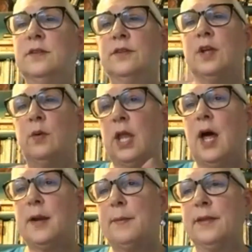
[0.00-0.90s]
You'll know a
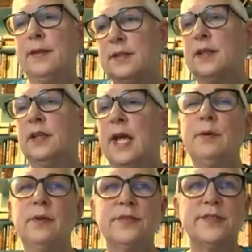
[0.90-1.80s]
lot about that. The
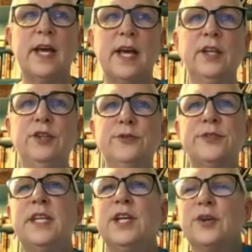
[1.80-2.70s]
label is telling you
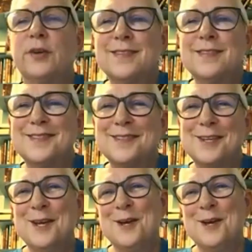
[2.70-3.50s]
secrets